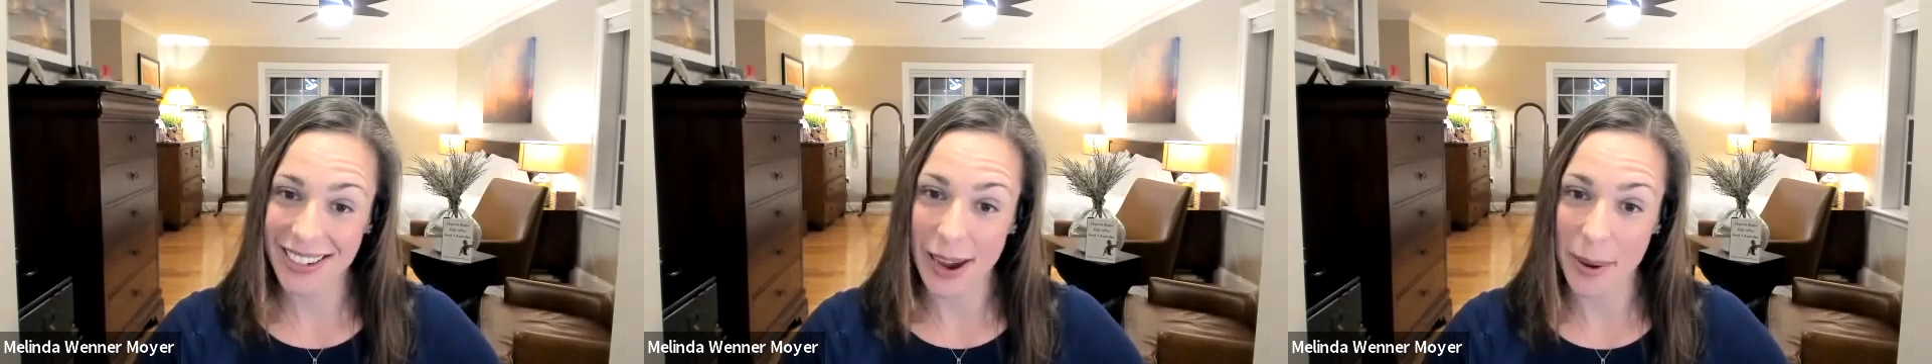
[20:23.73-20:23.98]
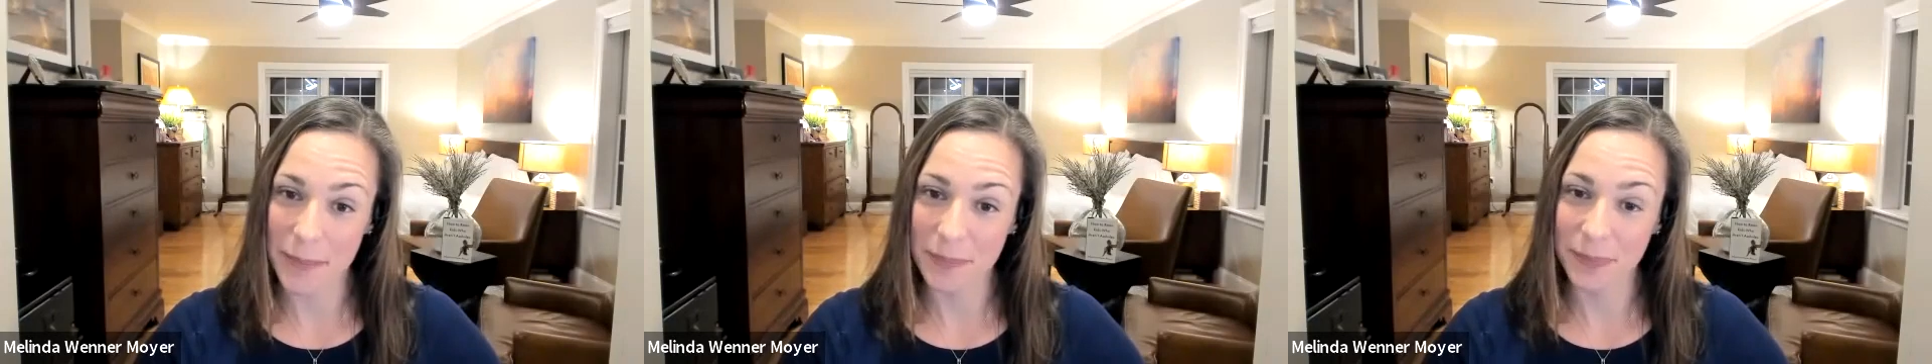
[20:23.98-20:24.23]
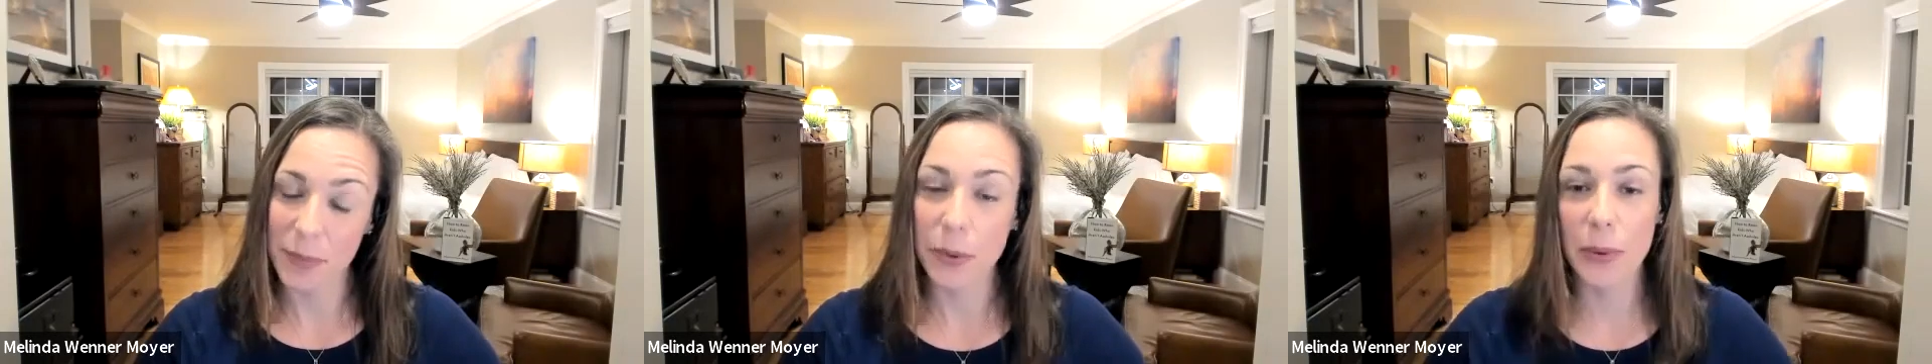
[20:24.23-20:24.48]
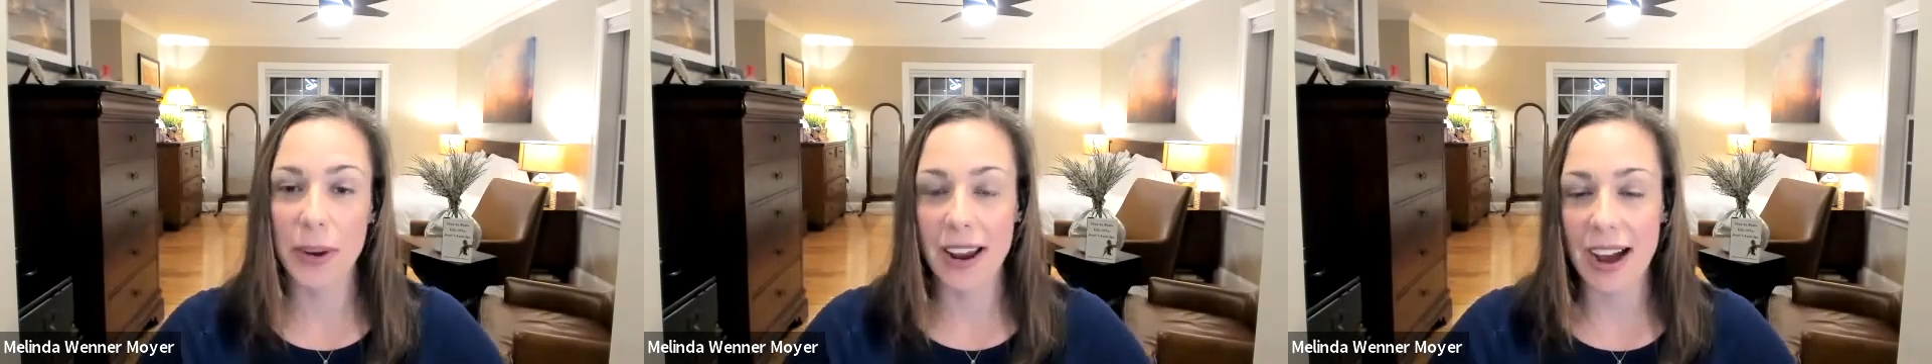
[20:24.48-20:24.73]
But
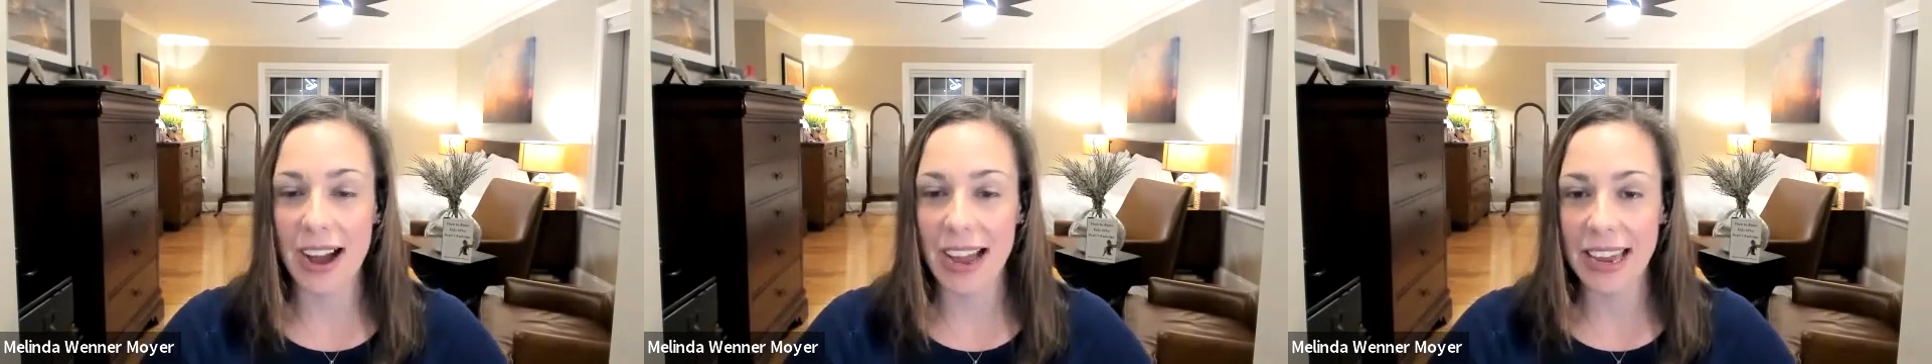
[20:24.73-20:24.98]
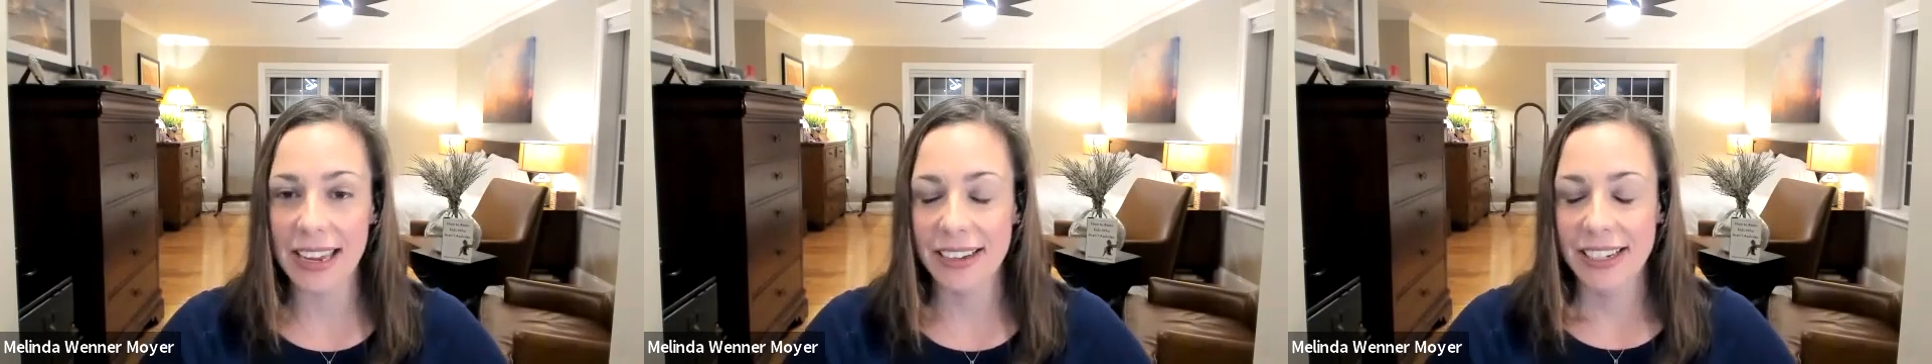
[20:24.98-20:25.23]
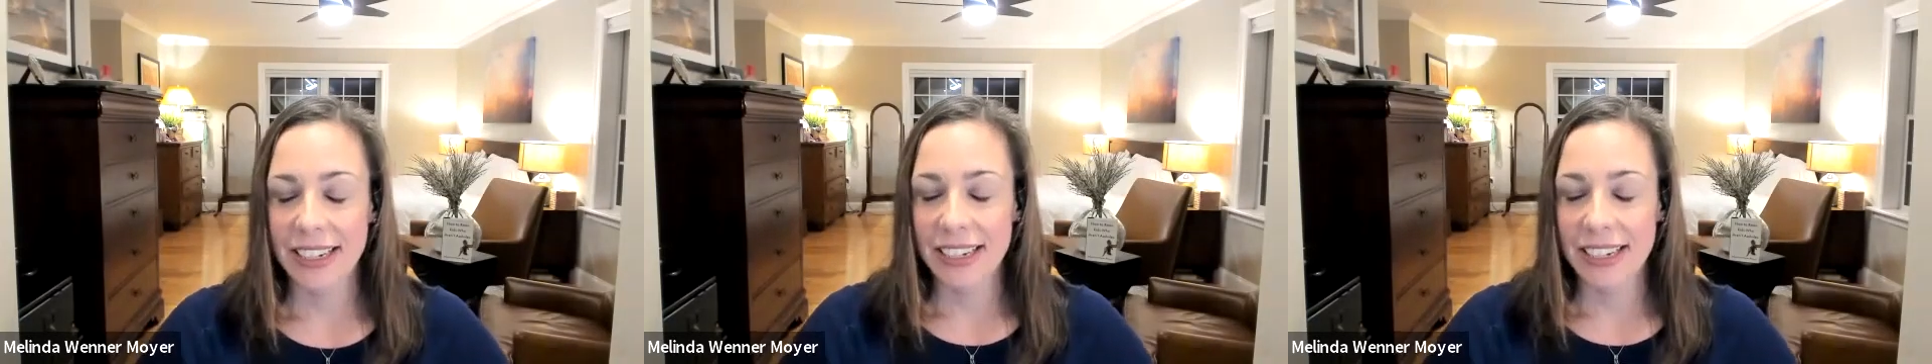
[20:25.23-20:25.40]
what I